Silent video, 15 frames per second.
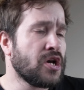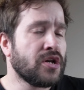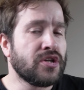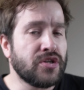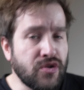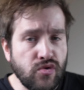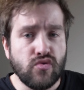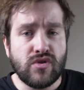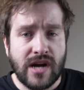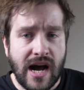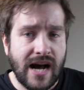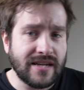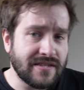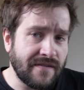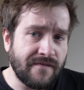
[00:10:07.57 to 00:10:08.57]
you
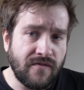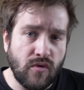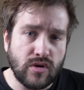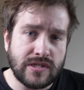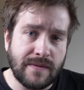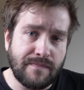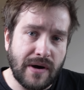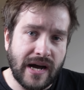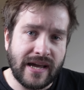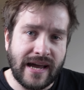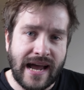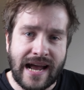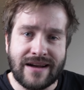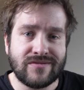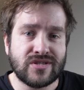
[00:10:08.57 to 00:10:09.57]
can't afford to buy a
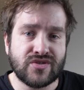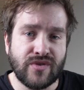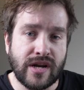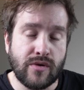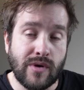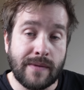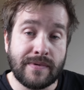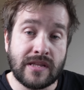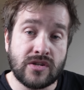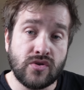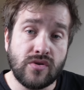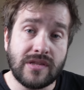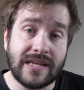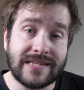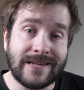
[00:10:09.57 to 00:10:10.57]
house straight away. But the
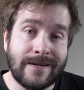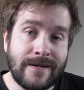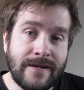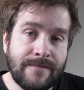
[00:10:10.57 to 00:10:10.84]
truth is,